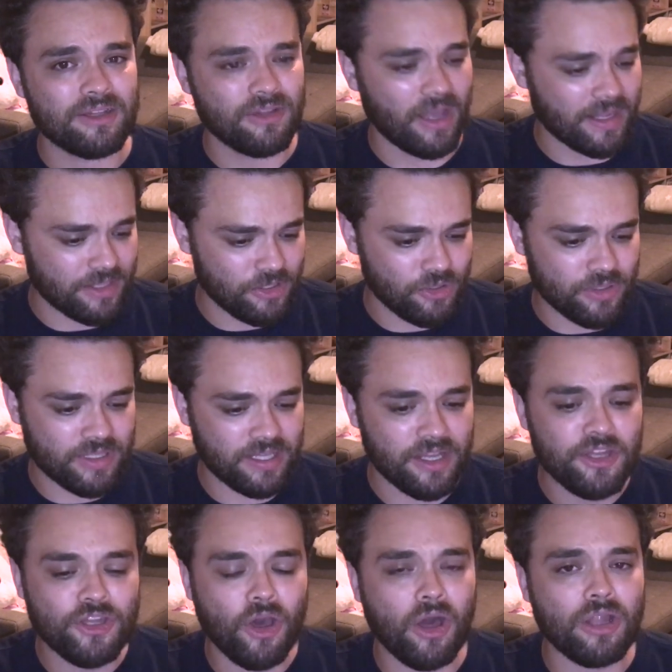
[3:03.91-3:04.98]
Like, you
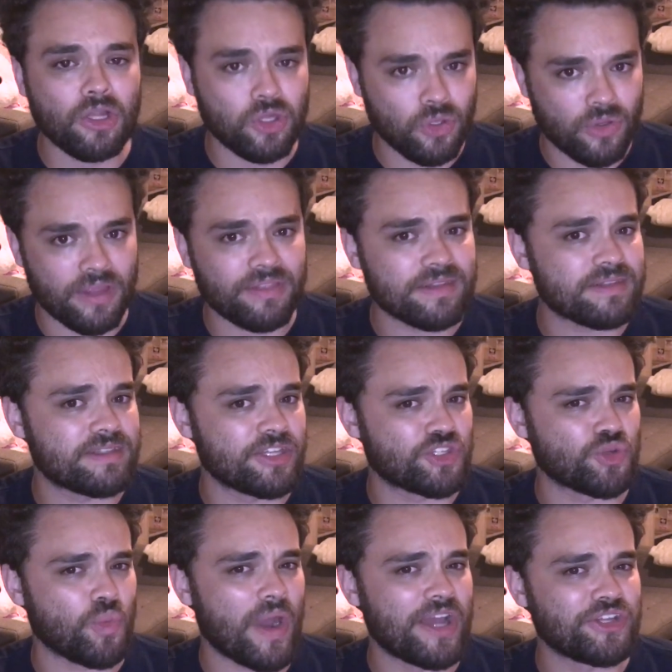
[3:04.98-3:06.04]
cannot look at this
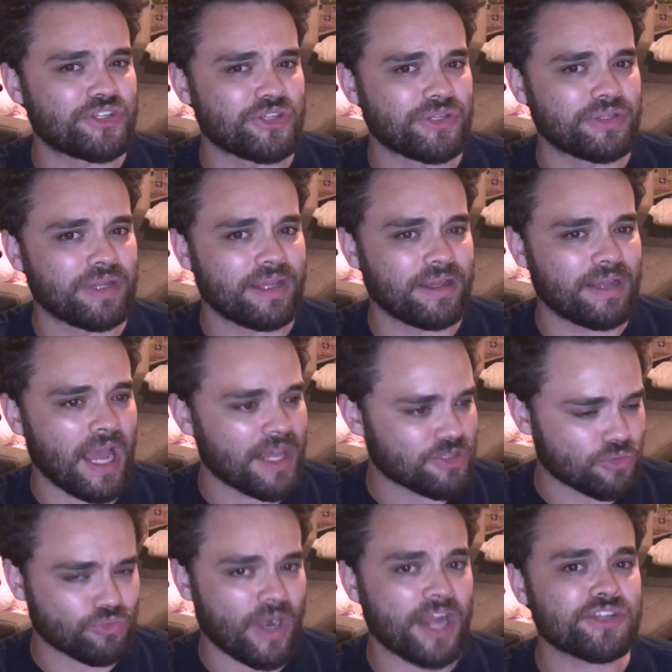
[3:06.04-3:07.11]
situation
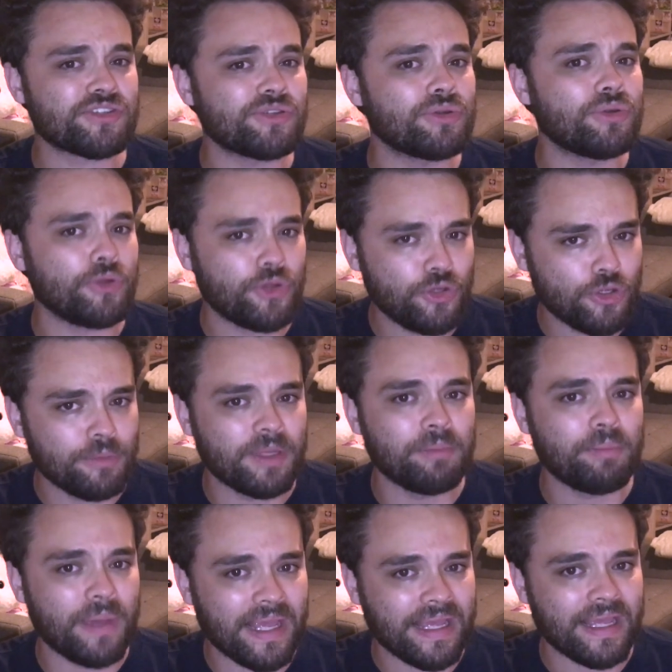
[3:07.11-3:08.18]
as a rational
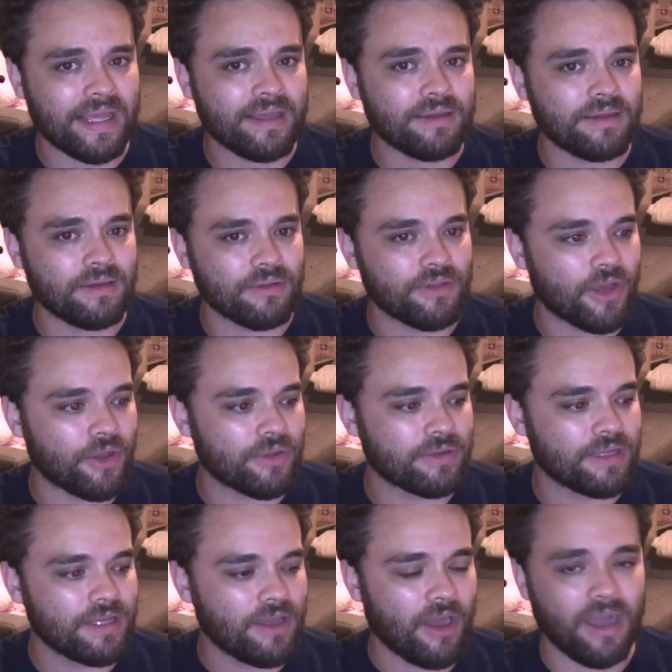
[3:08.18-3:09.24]
human being,
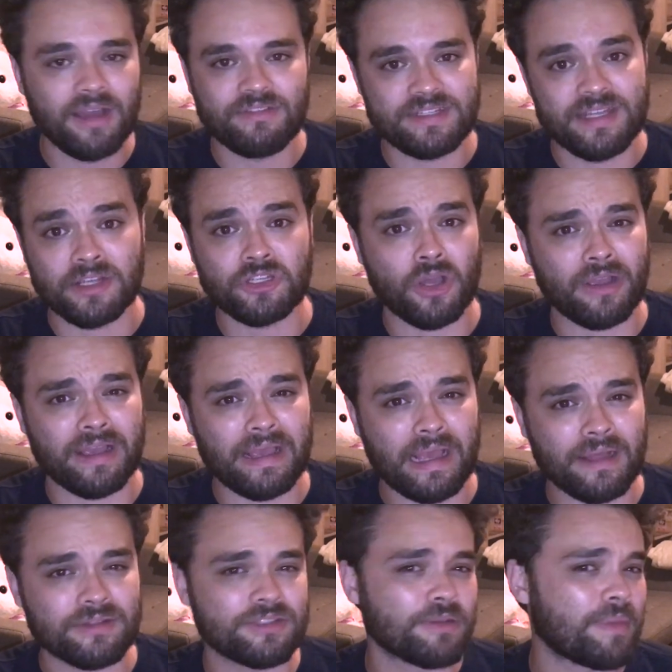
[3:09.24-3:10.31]
although I have a TikTok
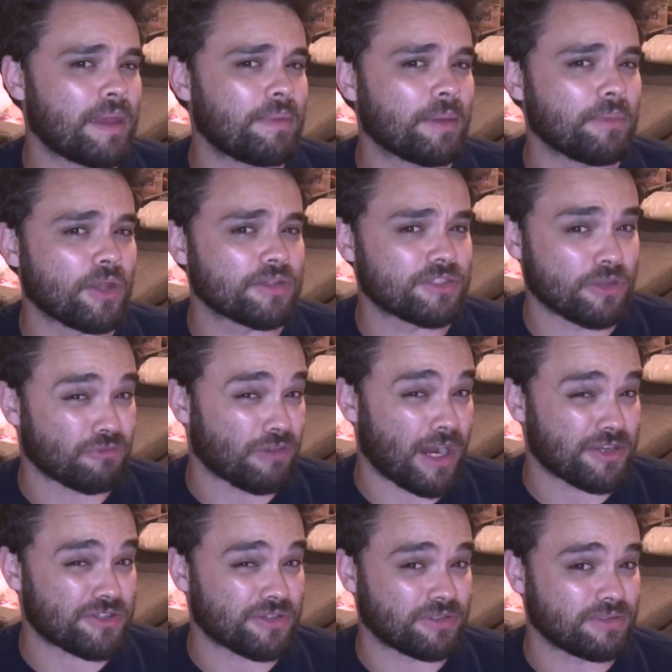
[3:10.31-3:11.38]
account, so maybe I'm not so
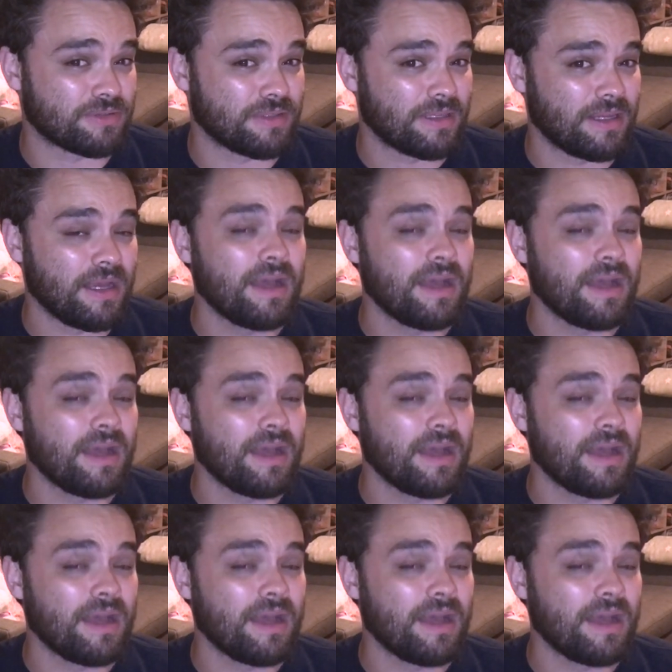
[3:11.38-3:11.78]
rational.